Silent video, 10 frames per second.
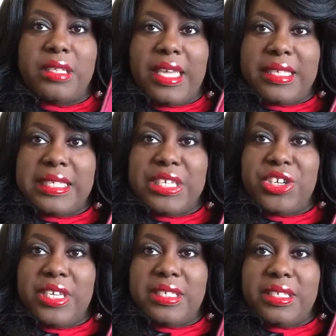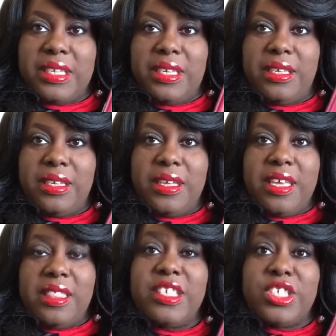Like seriously,
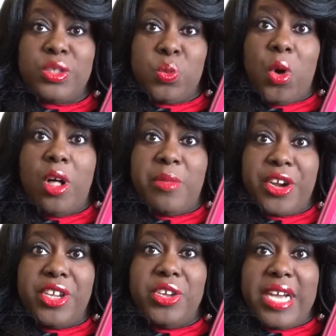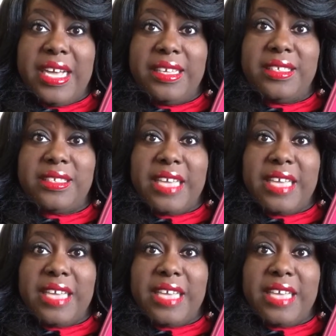this is Walmart, you guys.